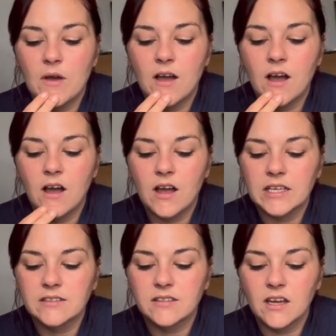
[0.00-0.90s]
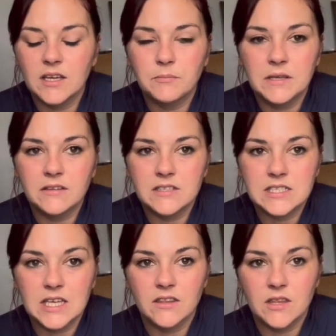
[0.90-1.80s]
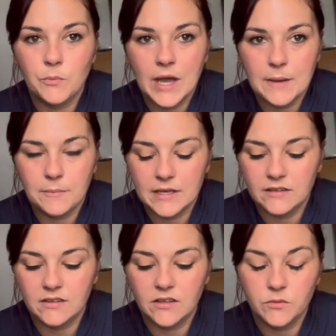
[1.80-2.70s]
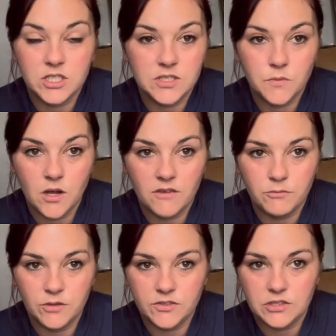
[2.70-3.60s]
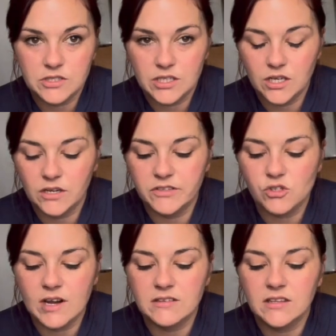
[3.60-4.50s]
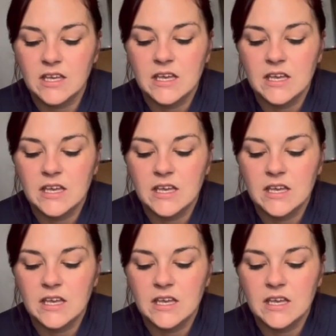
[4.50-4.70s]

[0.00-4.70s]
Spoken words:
I started piecing together the pattern pieces, which is why I've moved on to the Lyra dress,